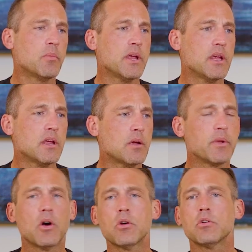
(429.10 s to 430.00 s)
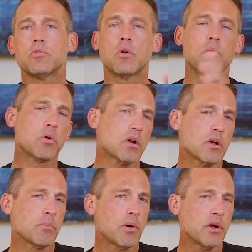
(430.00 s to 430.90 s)
we all go to a
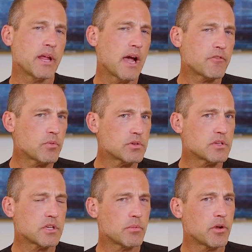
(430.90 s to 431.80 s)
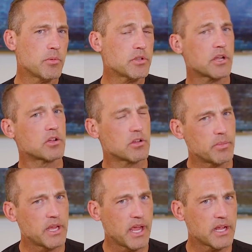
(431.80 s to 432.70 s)
work party afterwards to celebrate a birthday? Could there
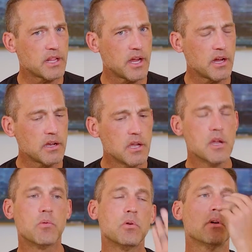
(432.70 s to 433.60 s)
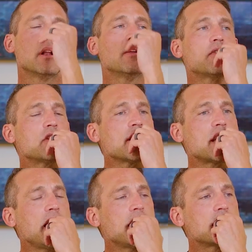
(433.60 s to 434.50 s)
be cake there? Well, and if it's not
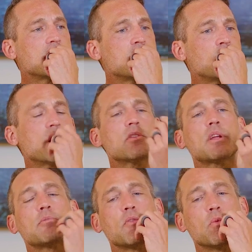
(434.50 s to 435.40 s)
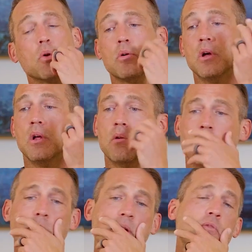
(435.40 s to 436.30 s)
cake, then what other types of food? Well,
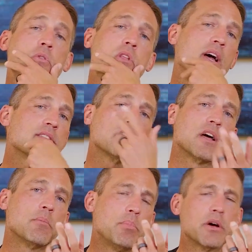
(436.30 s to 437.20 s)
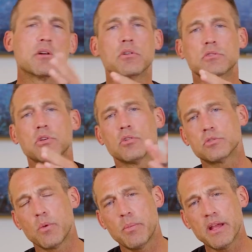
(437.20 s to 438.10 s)
what about food that has a lot of butter or salt?
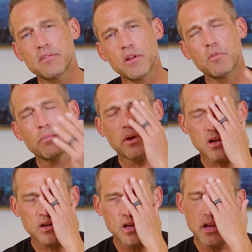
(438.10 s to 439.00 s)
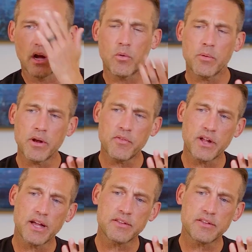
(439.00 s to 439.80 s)
Should we ban stuff with butter? What about if it has